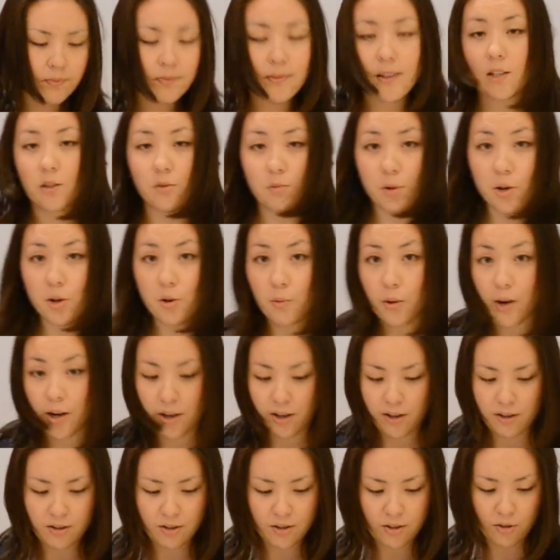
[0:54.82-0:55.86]
that's when you want
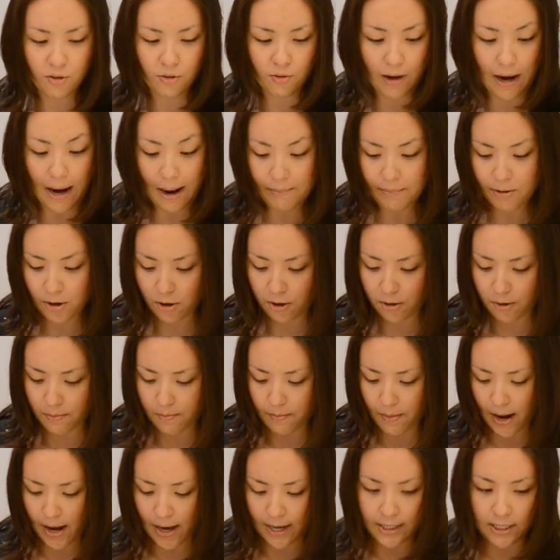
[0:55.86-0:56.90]
to grab your
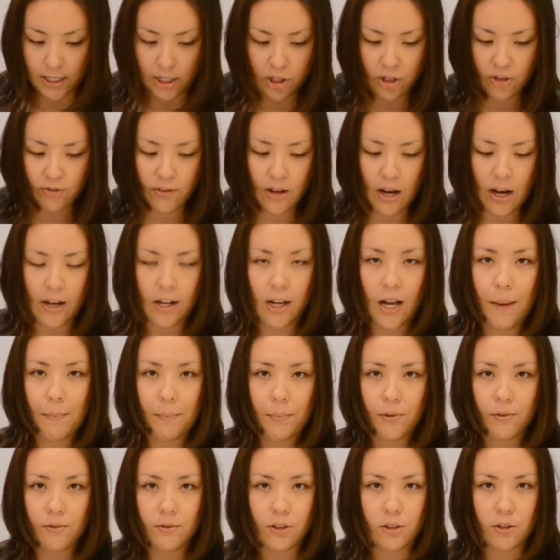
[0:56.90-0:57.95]
pie dish. I've got a
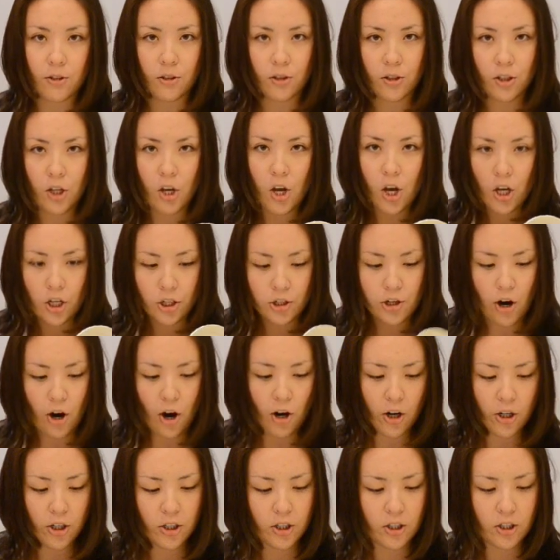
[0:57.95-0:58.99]
couple of little
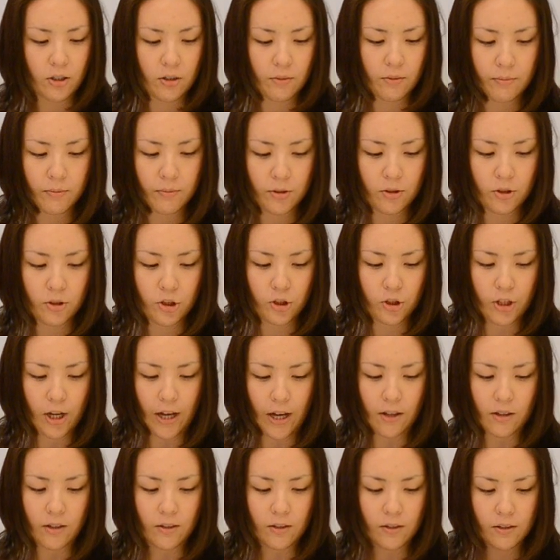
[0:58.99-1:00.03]
tart
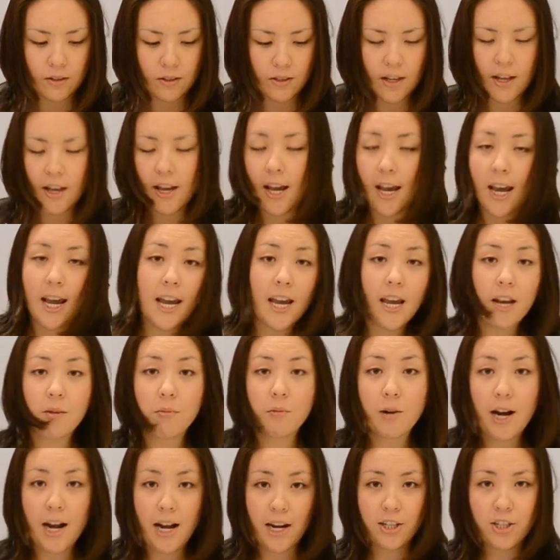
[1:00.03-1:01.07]
shells,
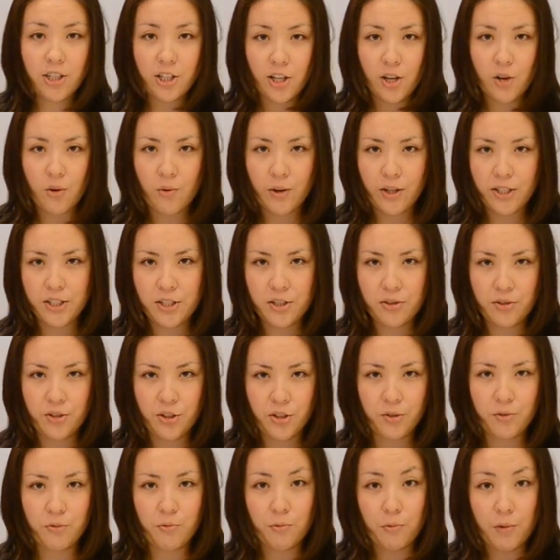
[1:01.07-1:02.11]
and we're actually going to
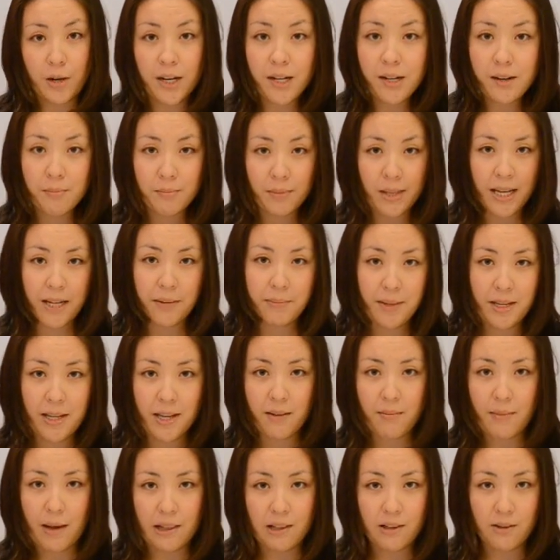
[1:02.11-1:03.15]
do one blind
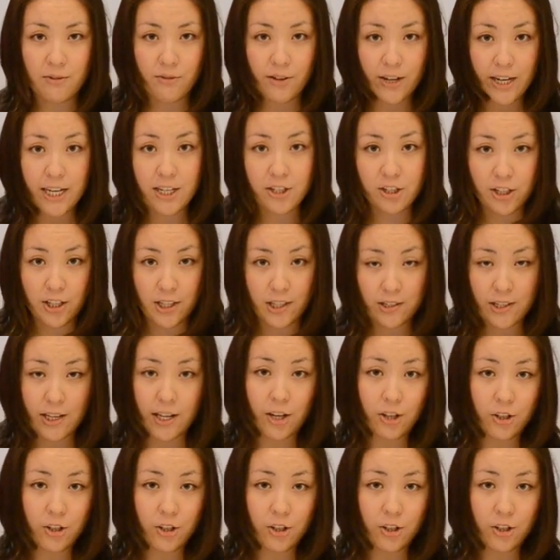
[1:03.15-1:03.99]
baking method for each of these. I